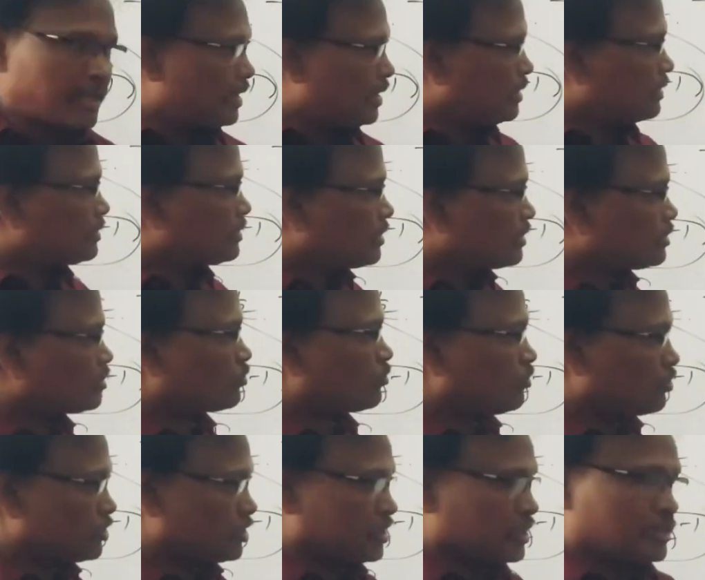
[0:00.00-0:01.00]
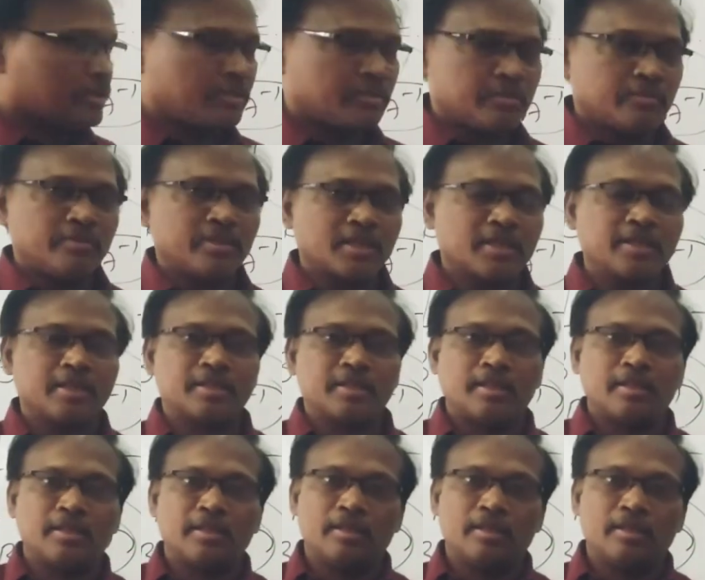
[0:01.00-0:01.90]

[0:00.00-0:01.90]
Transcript: and this question you will get